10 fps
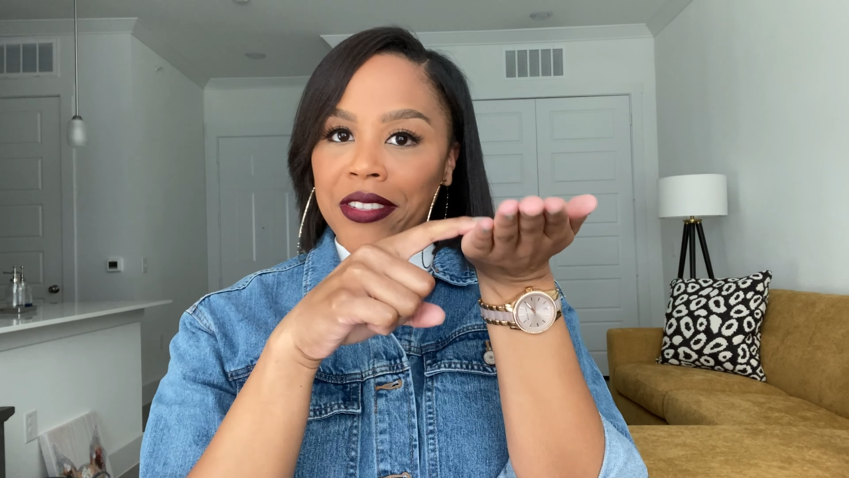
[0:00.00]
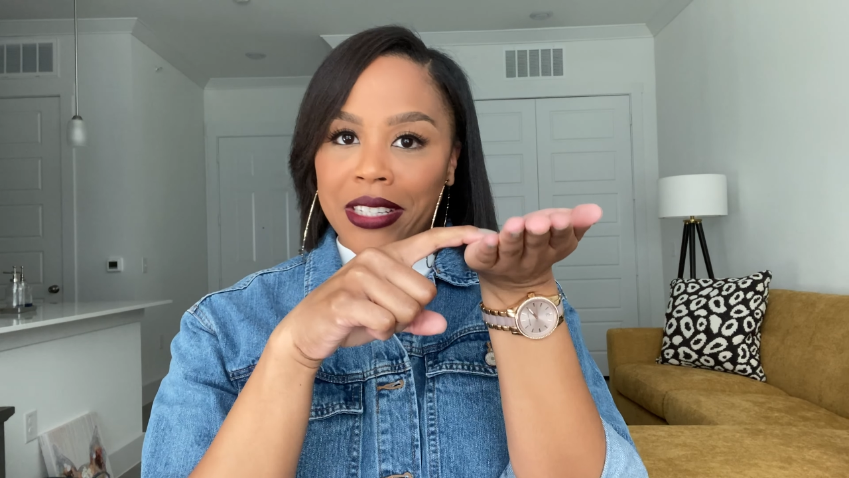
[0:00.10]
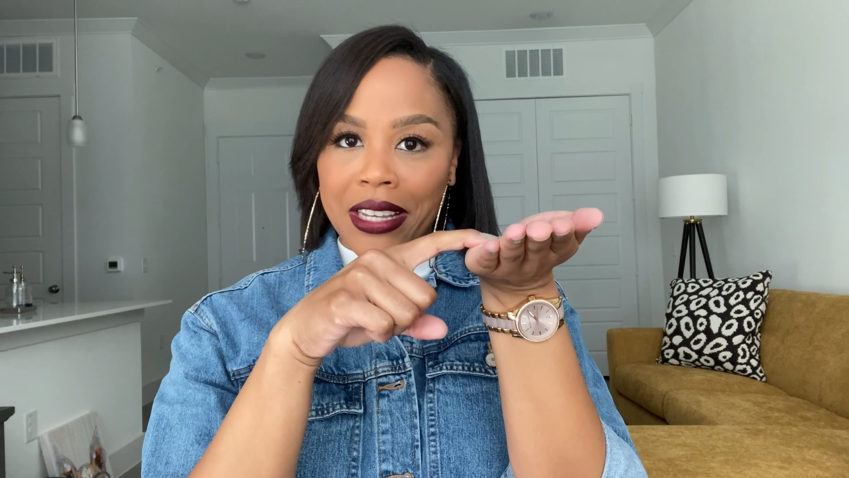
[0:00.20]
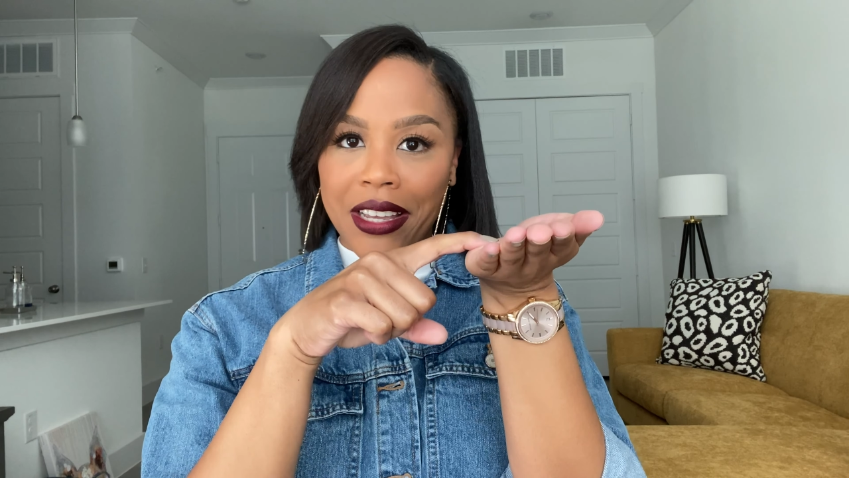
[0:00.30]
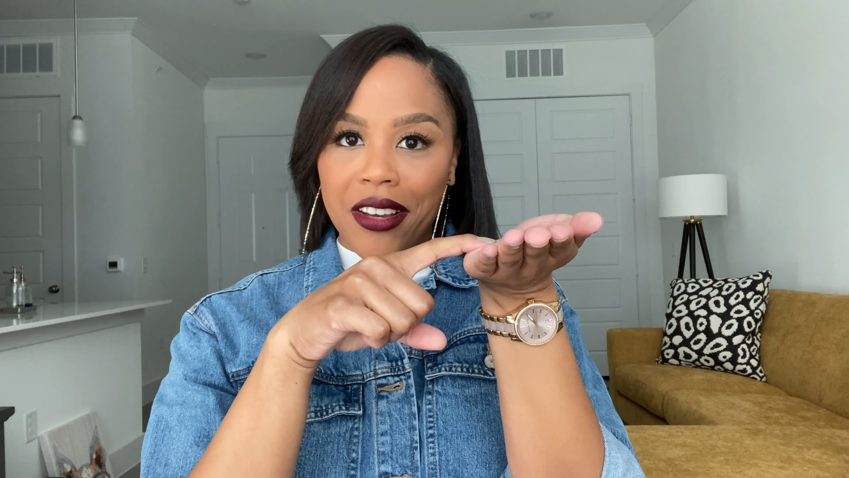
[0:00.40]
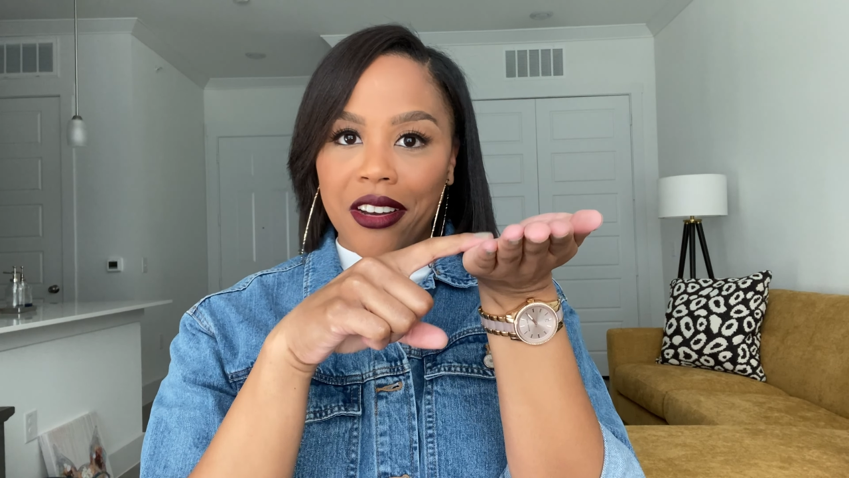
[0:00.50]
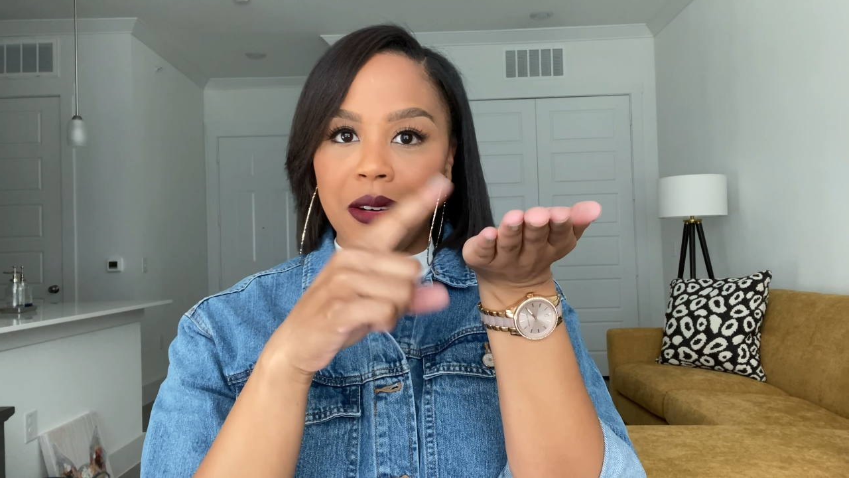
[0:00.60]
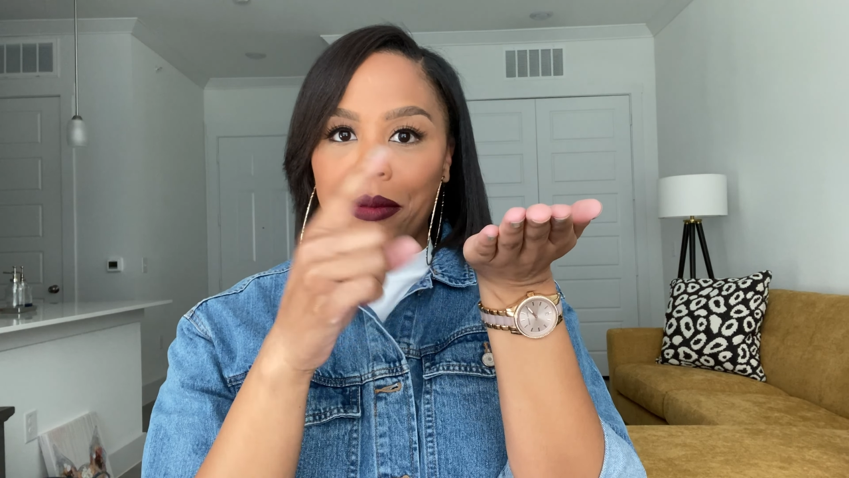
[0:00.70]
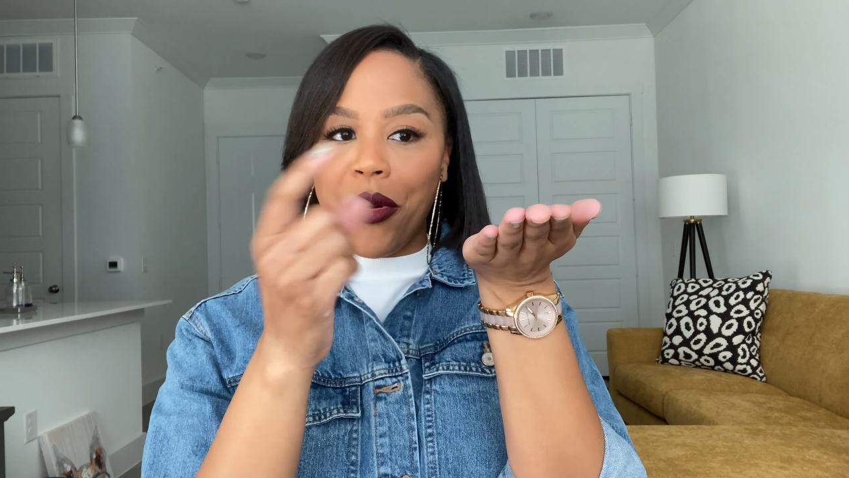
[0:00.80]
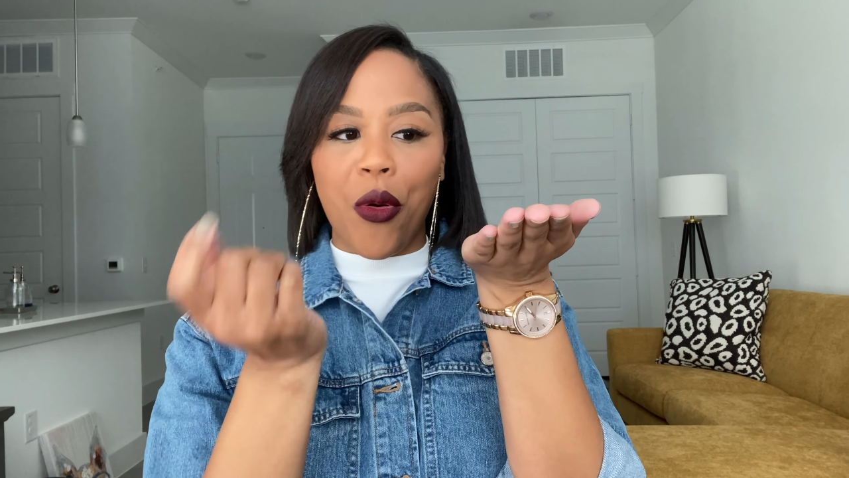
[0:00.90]
to
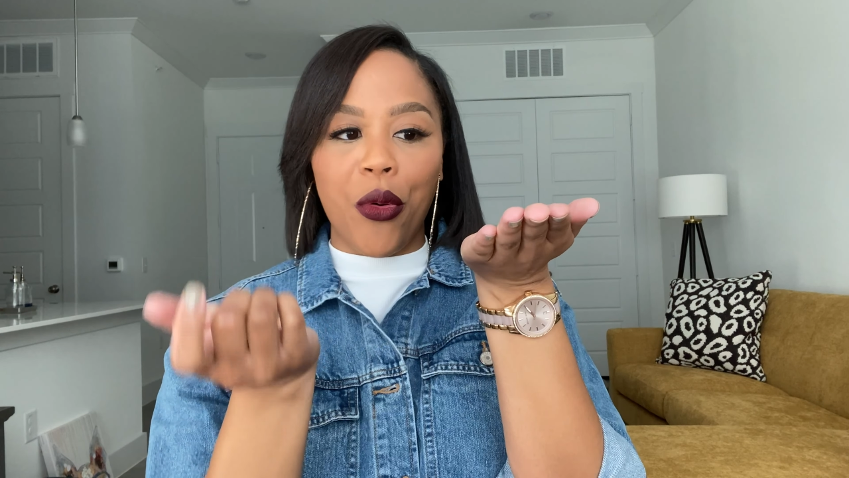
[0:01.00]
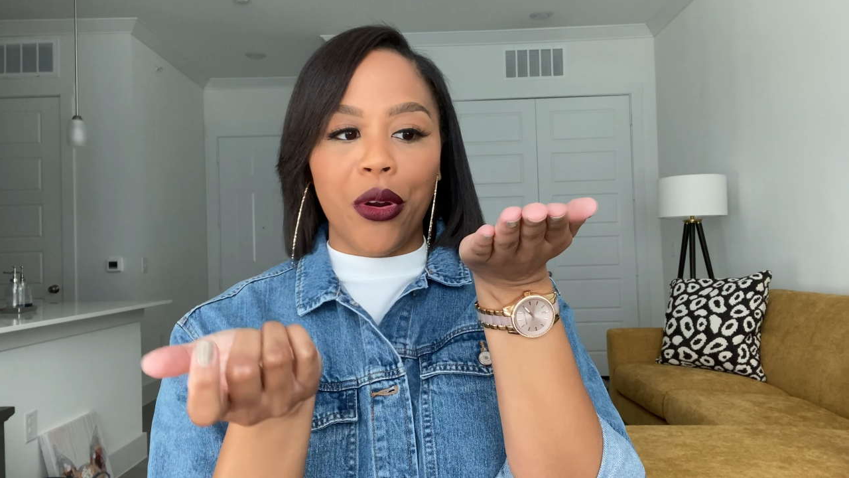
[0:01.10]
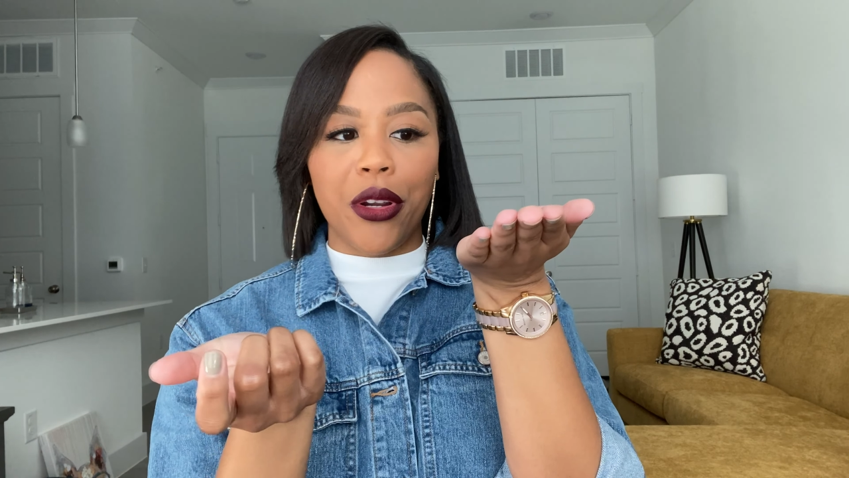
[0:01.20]
him or,